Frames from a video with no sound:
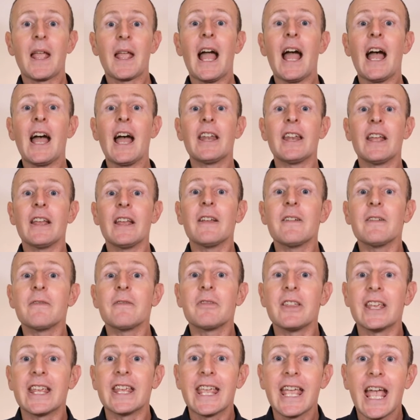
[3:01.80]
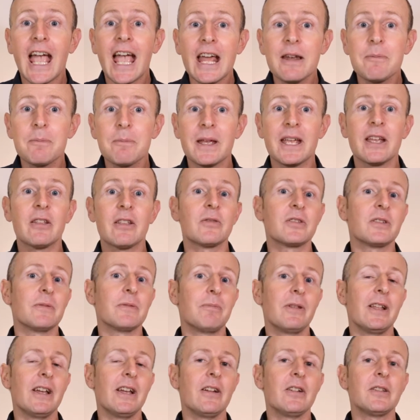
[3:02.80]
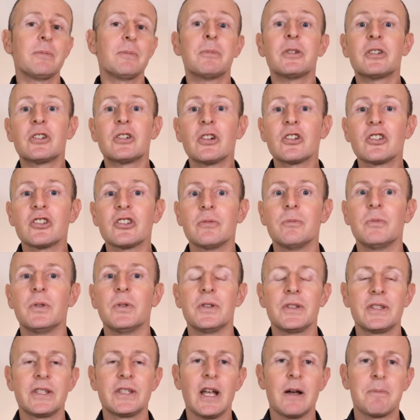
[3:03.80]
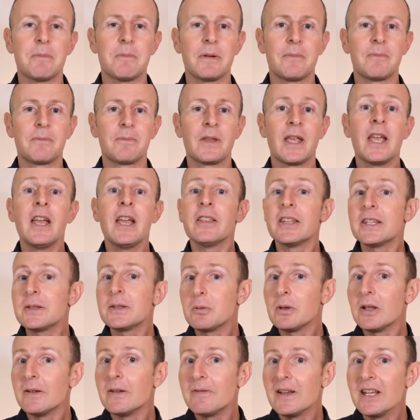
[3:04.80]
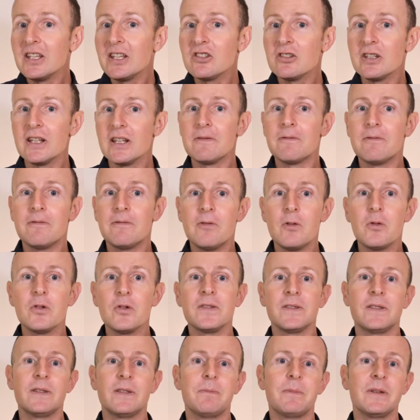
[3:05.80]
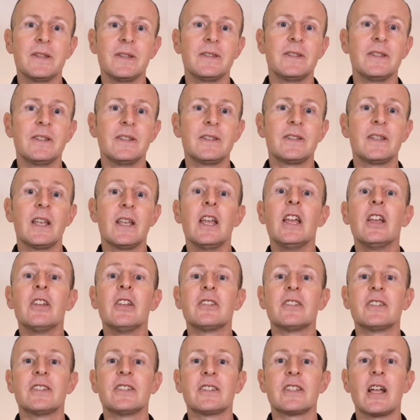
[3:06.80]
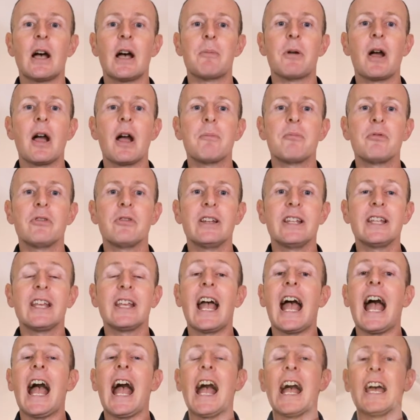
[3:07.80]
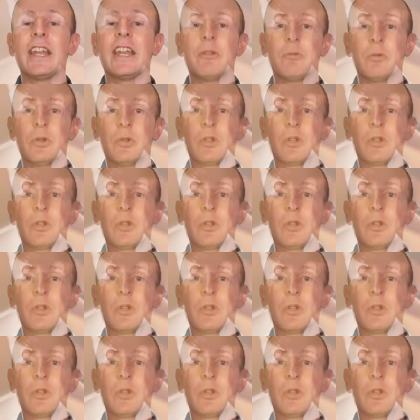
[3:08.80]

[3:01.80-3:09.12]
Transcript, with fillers: And if they can't pay their suppliers, production will stop. This will eventually force the business to stop operating and it